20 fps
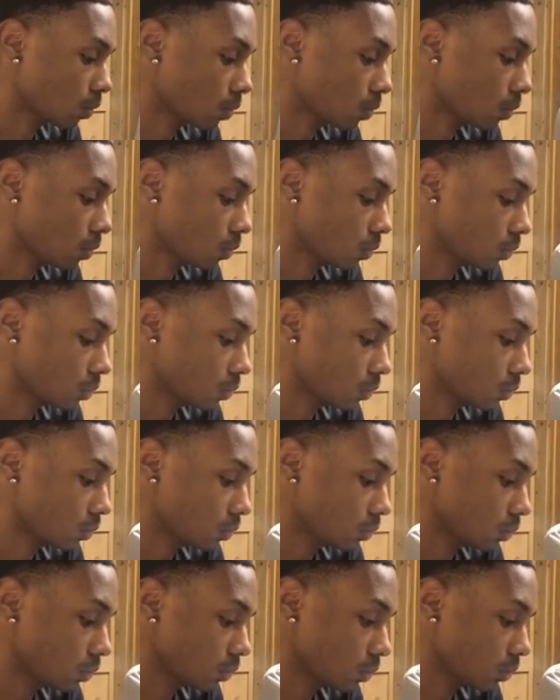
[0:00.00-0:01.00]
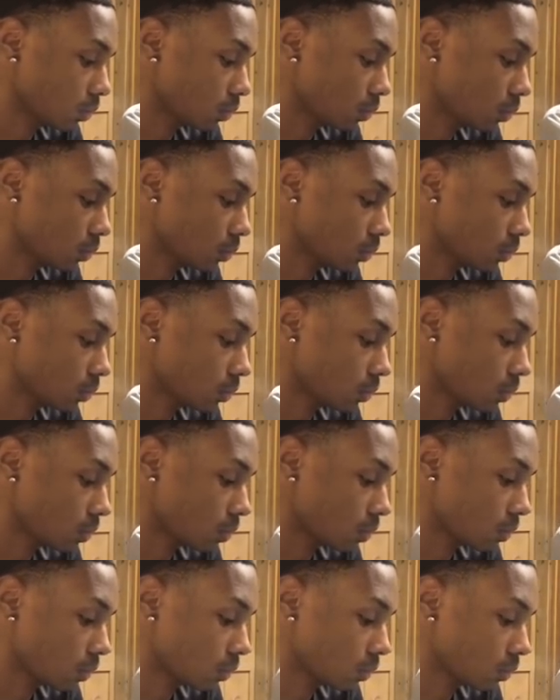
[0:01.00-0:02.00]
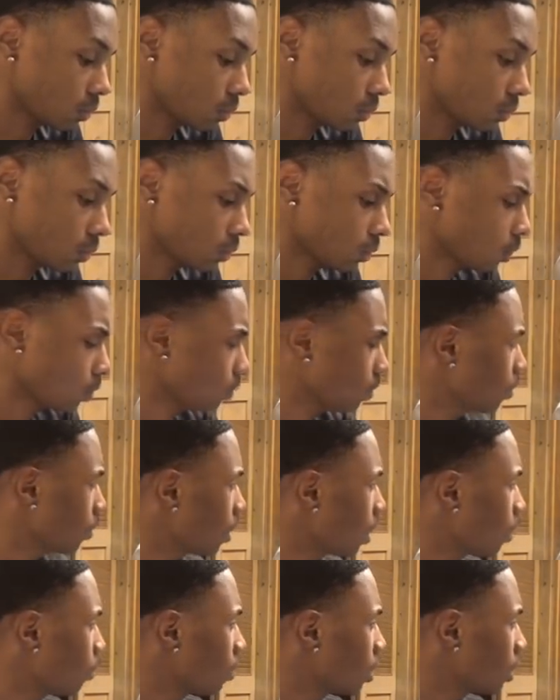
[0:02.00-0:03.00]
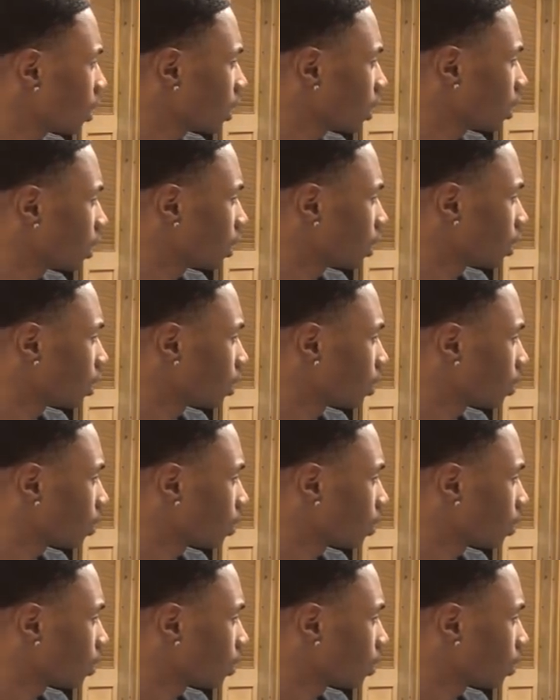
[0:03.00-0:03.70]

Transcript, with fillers: No, you may. No, I got some. You got what in here?